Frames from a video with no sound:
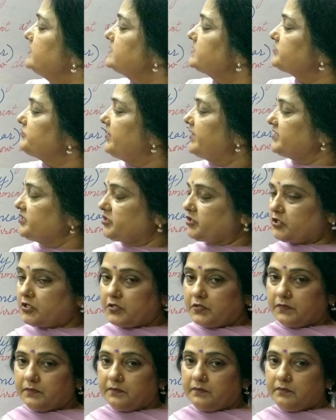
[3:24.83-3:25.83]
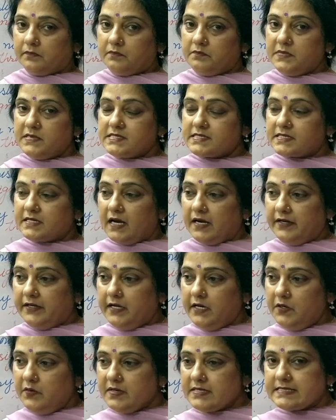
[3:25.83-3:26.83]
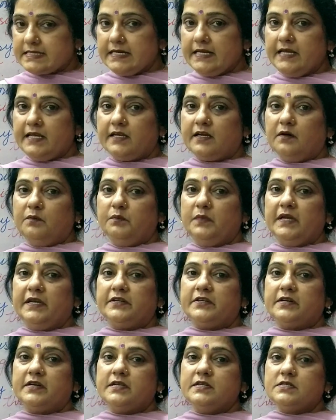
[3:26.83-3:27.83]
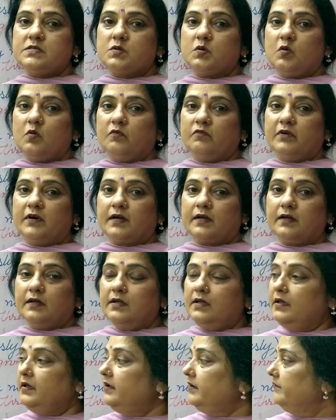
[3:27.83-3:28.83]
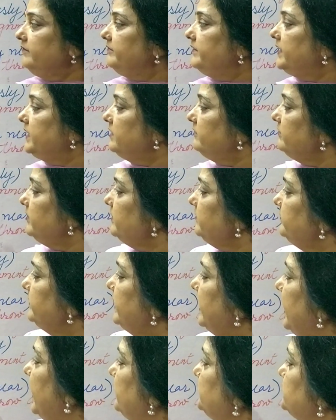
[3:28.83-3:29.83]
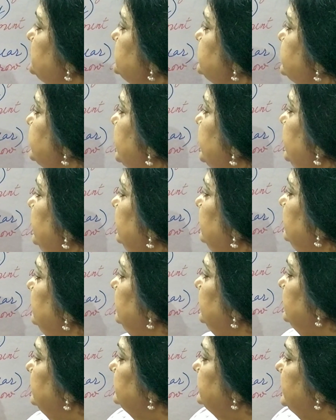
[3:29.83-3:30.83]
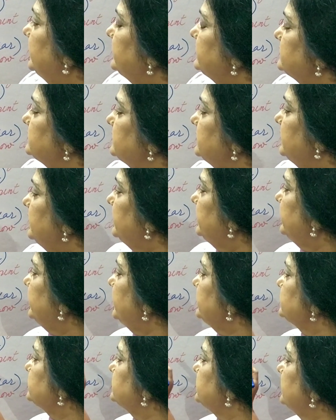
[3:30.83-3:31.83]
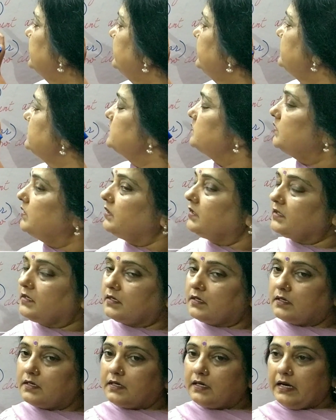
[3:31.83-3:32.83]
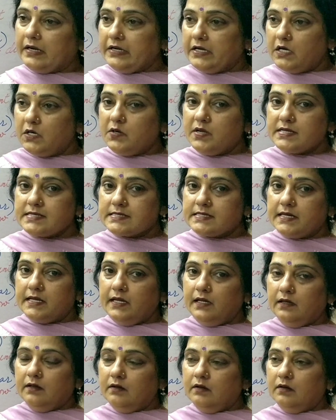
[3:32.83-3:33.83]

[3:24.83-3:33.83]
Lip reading: a stretch. Means continuously he completed his homework. Whenever we have to say that he has done his work continuously,